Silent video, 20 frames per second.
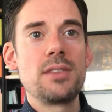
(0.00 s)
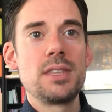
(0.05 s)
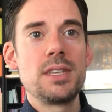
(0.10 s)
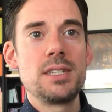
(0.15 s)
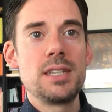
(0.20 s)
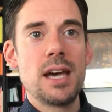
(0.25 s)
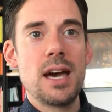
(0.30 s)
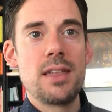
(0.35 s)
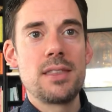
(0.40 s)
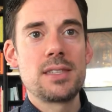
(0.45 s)
the
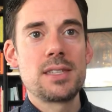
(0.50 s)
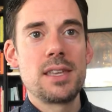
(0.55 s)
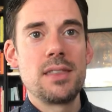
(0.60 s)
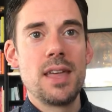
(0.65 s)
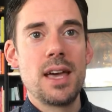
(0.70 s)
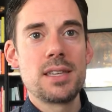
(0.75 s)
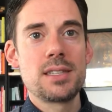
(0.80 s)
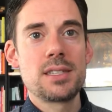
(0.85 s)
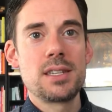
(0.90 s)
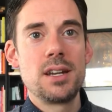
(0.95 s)
deaths in
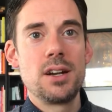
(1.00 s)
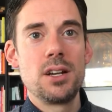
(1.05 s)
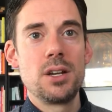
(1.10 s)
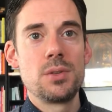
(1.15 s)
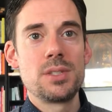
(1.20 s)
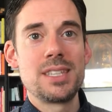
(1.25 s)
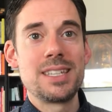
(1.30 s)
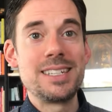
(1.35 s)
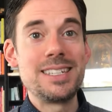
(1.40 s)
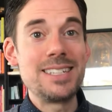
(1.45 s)
that scenario
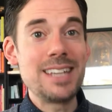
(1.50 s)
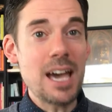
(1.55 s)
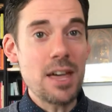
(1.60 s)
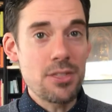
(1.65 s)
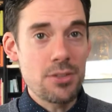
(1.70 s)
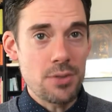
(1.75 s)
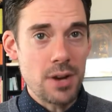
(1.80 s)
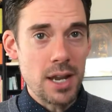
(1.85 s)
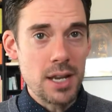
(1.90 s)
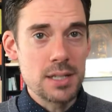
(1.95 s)
is the
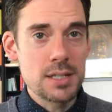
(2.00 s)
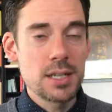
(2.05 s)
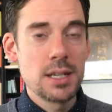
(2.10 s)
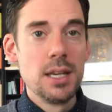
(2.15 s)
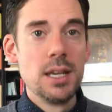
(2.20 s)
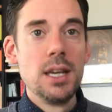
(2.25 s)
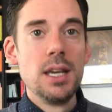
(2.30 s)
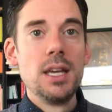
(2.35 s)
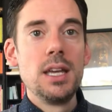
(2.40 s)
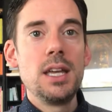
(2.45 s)
death rate.
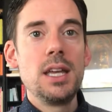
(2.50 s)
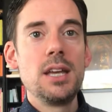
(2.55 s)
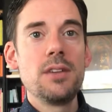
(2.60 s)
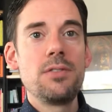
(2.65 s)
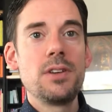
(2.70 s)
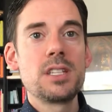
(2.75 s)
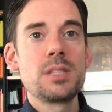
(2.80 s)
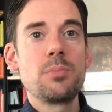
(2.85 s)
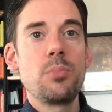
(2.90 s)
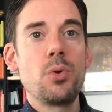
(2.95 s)
If
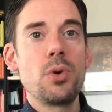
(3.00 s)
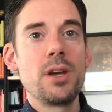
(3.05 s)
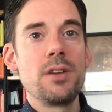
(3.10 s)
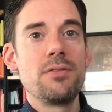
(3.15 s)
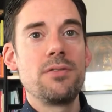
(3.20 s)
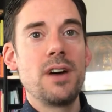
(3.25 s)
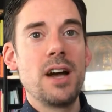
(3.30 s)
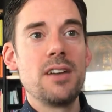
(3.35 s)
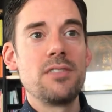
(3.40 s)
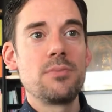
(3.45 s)
it's
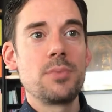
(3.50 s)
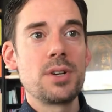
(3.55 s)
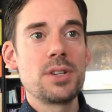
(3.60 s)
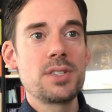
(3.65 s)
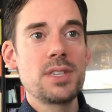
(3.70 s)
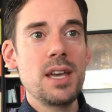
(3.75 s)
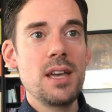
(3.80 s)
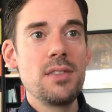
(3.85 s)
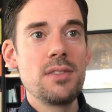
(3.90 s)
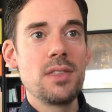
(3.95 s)

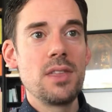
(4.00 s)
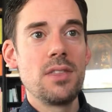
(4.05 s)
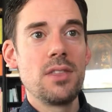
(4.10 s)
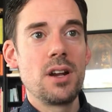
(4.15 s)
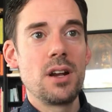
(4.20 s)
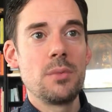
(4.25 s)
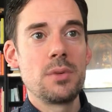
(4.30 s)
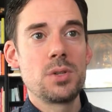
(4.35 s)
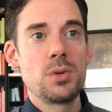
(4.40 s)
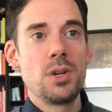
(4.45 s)
0.5%, then there
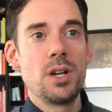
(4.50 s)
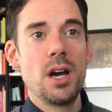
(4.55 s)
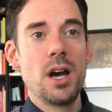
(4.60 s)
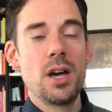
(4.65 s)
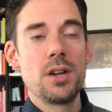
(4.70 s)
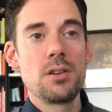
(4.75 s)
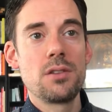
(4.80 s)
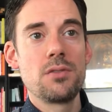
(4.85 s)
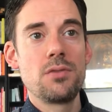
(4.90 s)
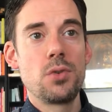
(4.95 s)
are between
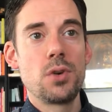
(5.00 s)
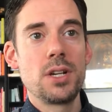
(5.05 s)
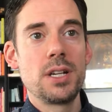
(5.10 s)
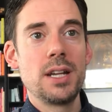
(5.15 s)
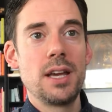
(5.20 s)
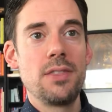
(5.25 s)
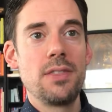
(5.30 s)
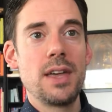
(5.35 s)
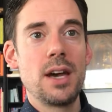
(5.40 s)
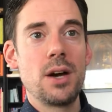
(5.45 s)

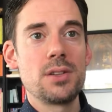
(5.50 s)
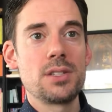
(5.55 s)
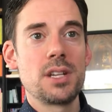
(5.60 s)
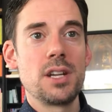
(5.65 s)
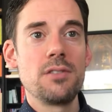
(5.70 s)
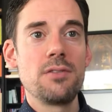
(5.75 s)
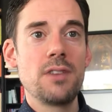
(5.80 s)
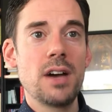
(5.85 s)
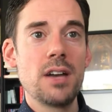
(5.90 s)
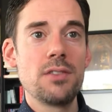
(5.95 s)
149,000
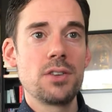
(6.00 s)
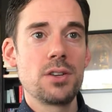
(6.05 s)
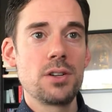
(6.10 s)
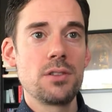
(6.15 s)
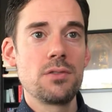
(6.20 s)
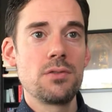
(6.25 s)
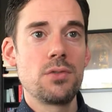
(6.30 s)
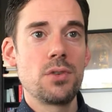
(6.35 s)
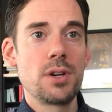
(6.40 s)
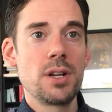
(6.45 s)
and
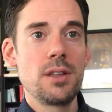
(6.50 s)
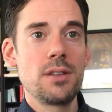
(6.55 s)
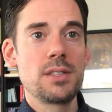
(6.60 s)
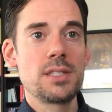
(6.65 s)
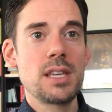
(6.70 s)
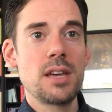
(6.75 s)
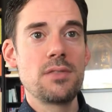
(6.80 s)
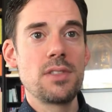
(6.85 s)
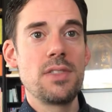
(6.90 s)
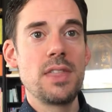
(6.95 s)

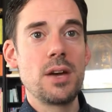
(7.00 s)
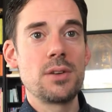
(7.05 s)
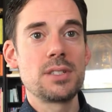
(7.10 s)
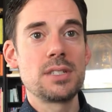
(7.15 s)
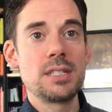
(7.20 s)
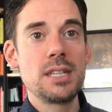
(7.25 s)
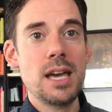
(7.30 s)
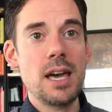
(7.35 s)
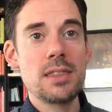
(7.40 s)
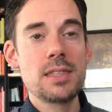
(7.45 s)
547,000
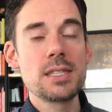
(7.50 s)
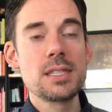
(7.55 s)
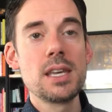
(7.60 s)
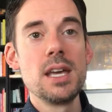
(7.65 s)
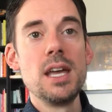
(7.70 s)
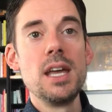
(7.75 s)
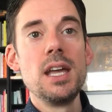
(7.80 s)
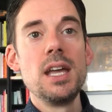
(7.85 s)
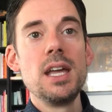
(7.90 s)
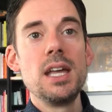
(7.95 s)
deaths.
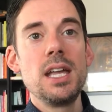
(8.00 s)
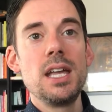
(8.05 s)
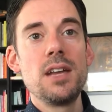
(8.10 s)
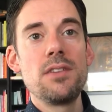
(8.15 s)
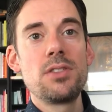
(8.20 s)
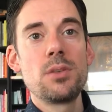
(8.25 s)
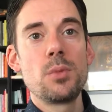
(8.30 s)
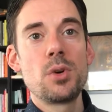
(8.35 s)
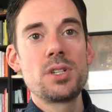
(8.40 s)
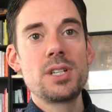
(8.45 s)
If
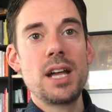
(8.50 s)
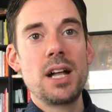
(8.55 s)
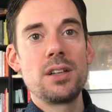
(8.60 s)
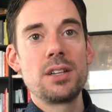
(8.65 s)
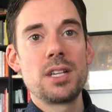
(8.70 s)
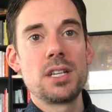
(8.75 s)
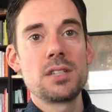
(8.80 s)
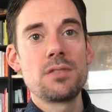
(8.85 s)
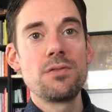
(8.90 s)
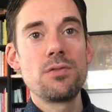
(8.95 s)
the mortality
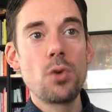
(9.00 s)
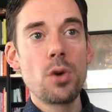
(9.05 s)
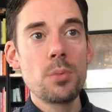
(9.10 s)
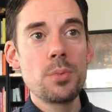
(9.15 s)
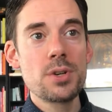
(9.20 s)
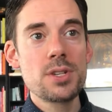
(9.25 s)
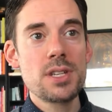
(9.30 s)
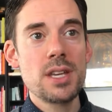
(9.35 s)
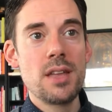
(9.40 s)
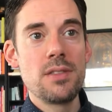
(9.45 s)
is
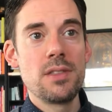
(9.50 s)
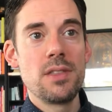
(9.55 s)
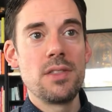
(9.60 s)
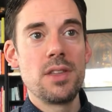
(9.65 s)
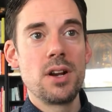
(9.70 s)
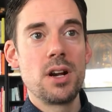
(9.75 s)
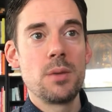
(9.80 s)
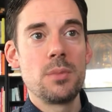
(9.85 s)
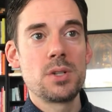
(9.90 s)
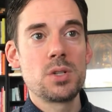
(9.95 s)
4%, then
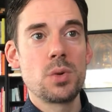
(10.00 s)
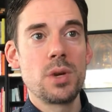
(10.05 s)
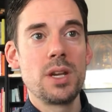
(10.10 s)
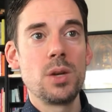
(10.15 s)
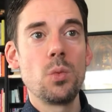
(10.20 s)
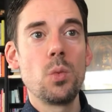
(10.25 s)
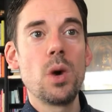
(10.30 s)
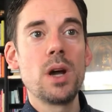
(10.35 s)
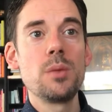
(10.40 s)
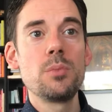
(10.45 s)
there are between
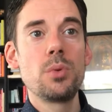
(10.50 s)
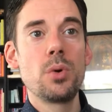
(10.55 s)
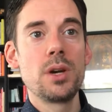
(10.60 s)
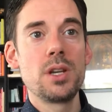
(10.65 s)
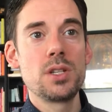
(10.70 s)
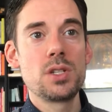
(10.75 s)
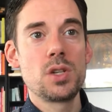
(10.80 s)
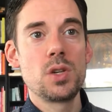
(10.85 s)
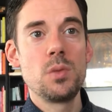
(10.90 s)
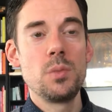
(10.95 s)

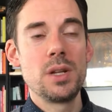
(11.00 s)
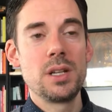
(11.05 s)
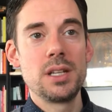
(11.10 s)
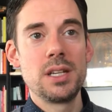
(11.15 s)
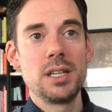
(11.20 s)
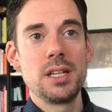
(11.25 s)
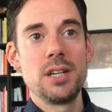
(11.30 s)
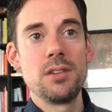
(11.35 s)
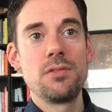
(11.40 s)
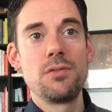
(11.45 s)
1.2
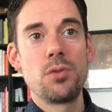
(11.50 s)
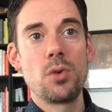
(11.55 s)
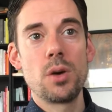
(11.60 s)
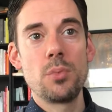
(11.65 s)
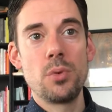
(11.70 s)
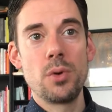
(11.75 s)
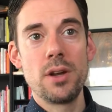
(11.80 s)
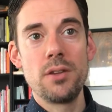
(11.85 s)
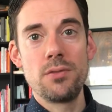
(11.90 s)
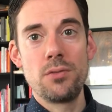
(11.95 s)
million and
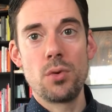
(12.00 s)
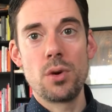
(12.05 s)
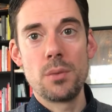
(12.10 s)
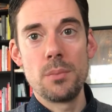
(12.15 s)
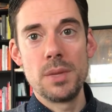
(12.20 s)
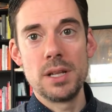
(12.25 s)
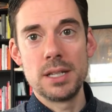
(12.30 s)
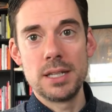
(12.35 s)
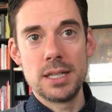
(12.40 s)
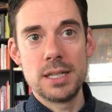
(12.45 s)
4.4
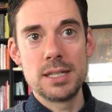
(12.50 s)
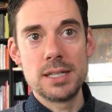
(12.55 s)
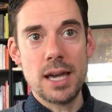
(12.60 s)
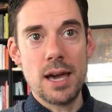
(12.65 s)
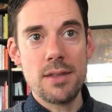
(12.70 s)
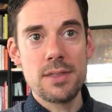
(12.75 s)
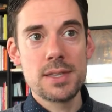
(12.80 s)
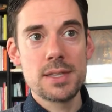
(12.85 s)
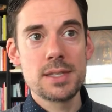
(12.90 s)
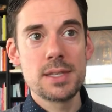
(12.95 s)
million
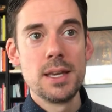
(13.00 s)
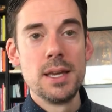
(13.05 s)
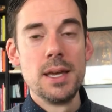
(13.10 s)
deaths.